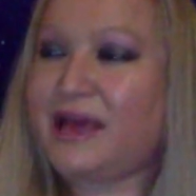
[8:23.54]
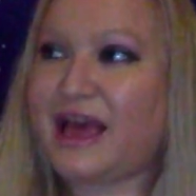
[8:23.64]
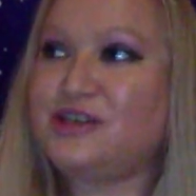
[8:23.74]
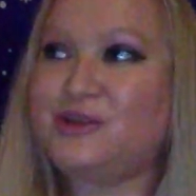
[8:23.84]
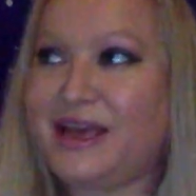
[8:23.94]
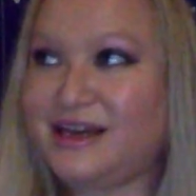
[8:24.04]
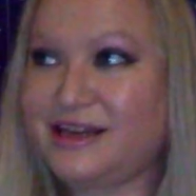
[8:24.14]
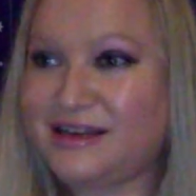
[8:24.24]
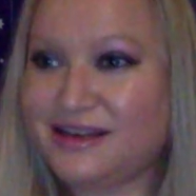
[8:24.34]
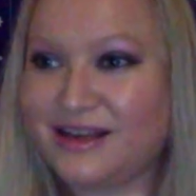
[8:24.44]

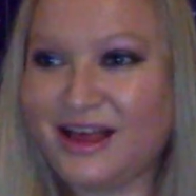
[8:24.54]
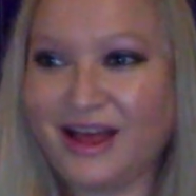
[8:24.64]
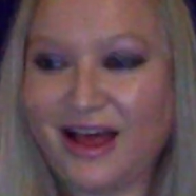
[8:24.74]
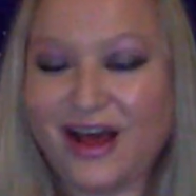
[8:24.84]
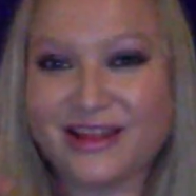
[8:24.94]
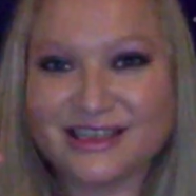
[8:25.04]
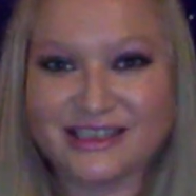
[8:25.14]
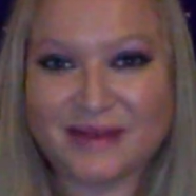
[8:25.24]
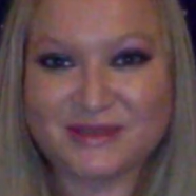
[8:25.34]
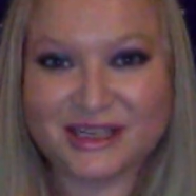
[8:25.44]
educated on the
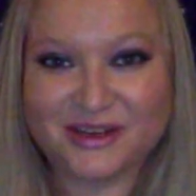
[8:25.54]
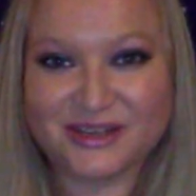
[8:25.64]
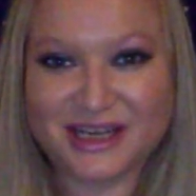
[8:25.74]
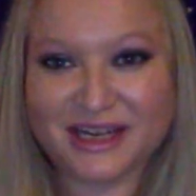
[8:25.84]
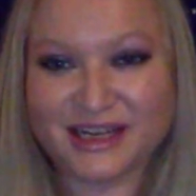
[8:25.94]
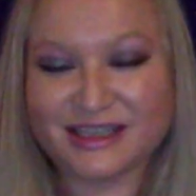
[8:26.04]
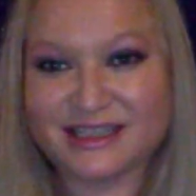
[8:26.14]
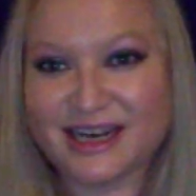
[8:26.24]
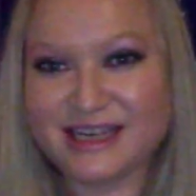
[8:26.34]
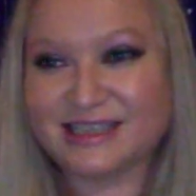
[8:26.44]
steps that you're taking.
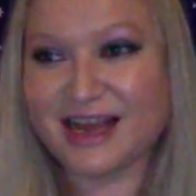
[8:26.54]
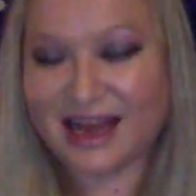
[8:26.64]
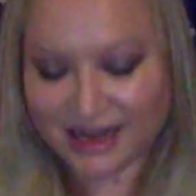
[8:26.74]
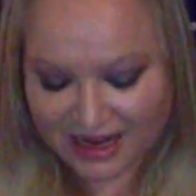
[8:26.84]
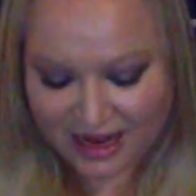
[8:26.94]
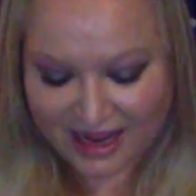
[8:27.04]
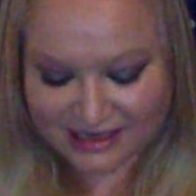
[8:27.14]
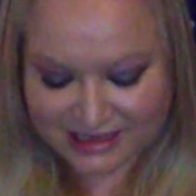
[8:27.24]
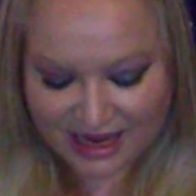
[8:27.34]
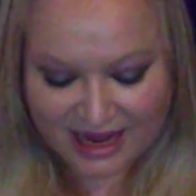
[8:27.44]
Today's not a
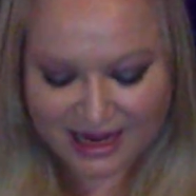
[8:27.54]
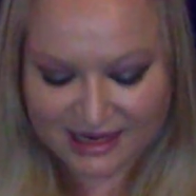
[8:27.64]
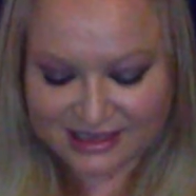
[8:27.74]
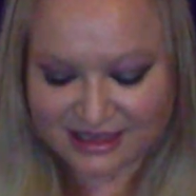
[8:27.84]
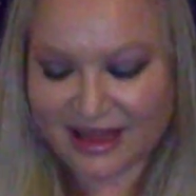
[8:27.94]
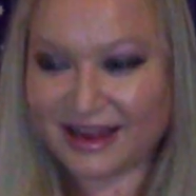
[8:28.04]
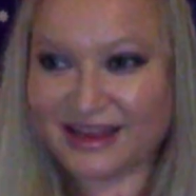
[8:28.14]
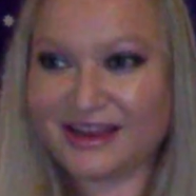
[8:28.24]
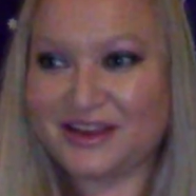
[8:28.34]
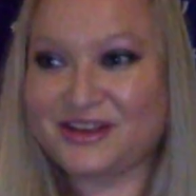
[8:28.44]
day to, like,
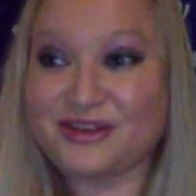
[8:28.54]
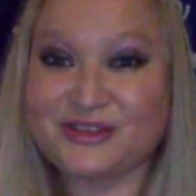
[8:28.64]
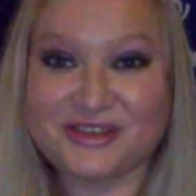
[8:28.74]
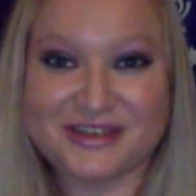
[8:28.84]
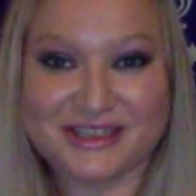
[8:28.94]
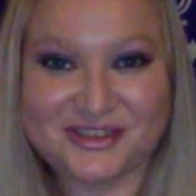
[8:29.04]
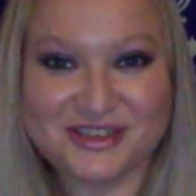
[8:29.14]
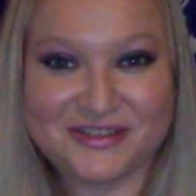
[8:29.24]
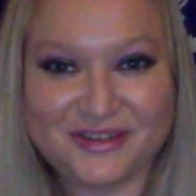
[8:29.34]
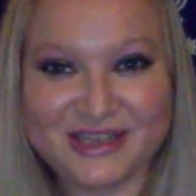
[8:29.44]
use your
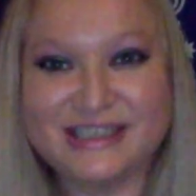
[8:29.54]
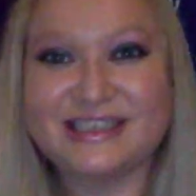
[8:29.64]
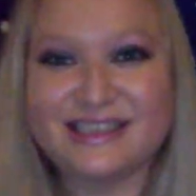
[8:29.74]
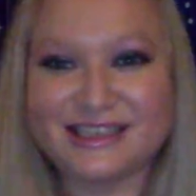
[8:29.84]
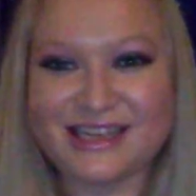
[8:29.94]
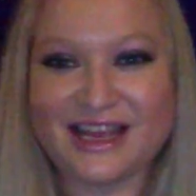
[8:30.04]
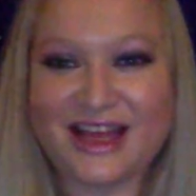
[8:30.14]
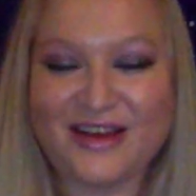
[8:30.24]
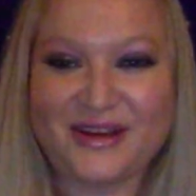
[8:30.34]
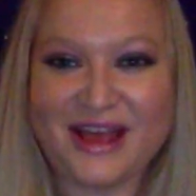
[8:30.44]
illusion, for instance.
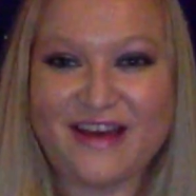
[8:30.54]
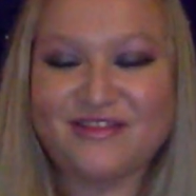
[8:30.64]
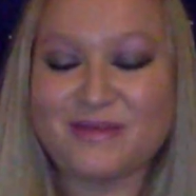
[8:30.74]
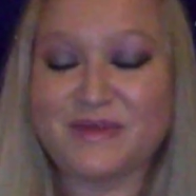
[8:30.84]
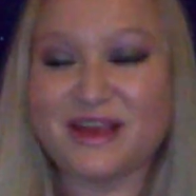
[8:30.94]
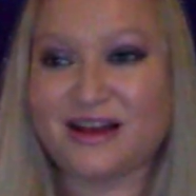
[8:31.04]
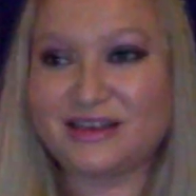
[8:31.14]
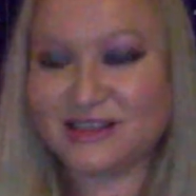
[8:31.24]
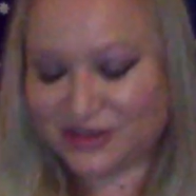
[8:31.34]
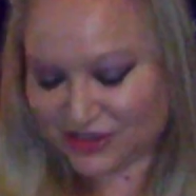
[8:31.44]
We have the
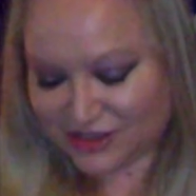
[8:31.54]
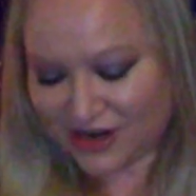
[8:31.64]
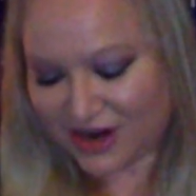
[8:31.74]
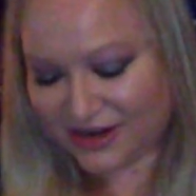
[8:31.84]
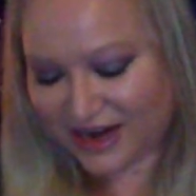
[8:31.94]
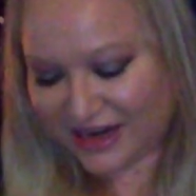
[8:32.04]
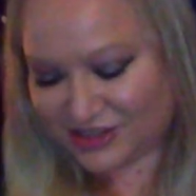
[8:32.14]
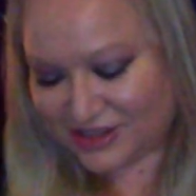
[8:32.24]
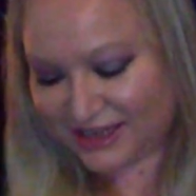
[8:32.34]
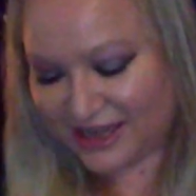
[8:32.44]
Beyond Illusion card,
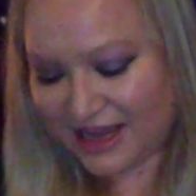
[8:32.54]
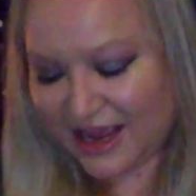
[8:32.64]
actually.